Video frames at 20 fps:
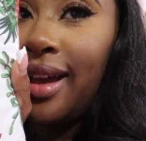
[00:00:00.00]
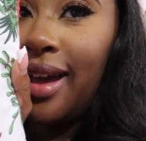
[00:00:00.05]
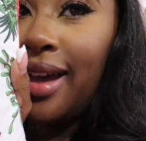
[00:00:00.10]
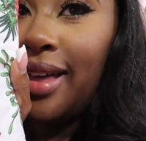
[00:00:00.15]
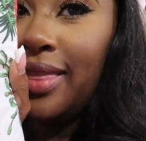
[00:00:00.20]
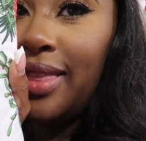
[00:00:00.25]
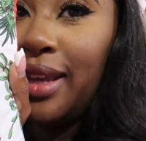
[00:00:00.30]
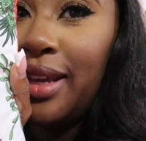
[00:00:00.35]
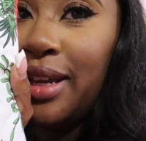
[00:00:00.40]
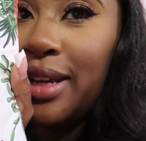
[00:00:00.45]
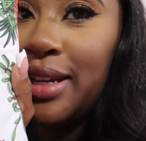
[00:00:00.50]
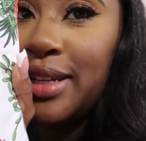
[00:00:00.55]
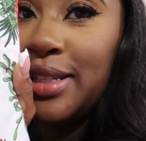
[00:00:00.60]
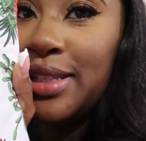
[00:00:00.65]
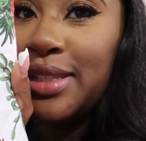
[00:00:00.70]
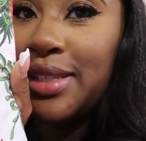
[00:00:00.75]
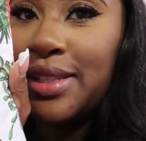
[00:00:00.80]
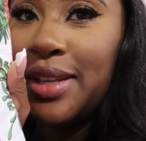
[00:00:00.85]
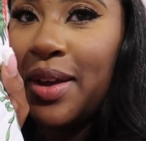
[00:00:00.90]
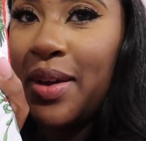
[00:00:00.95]
I think it
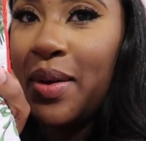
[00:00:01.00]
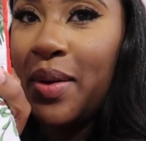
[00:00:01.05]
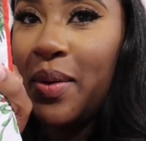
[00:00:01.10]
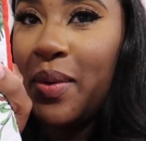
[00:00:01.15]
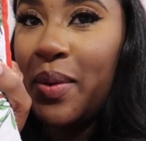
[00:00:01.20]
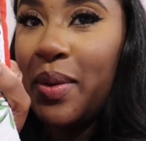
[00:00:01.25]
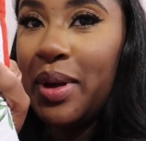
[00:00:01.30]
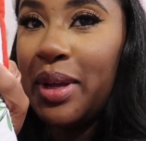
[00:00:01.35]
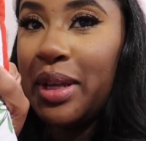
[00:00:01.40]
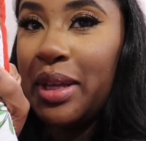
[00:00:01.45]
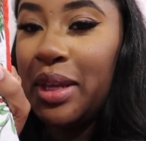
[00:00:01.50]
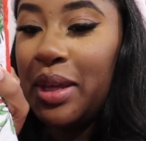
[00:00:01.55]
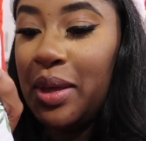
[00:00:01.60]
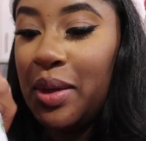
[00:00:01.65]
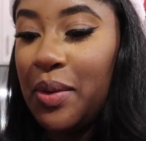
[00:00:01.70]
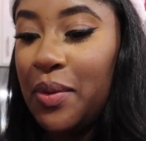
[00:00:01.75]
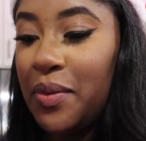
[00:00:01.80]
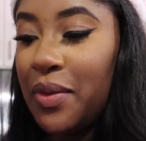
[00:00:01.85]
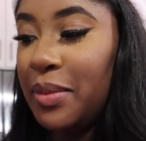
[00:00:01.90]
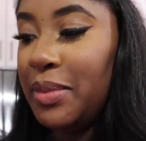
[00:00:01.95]
is so
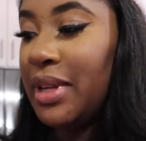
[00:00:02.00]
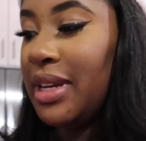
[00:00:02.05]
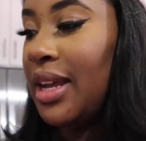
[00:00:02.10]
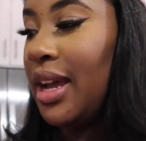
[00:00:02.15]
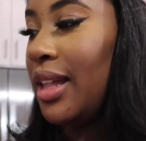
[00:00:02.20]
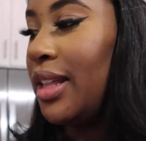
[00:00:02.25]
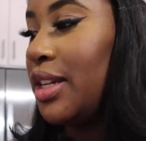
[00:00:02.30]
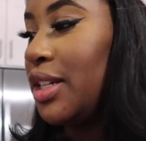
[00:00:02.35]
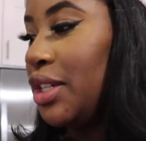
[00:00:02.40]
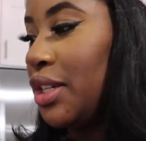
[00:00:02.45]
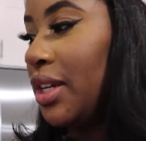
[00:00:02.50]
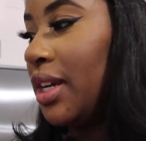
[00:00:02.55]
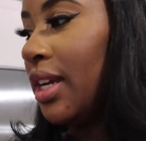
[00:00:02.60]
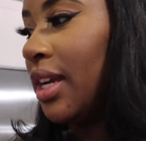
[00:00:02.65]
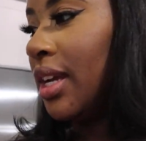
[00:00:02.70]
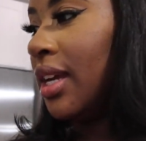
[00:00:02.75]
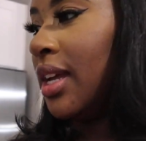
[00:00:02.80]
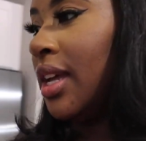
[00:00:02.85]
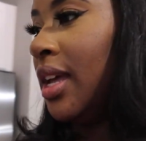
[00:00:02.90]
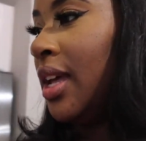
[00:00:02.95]
cute from the Dollar
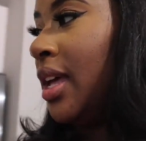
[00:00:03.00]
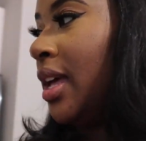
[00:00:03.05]
Tree.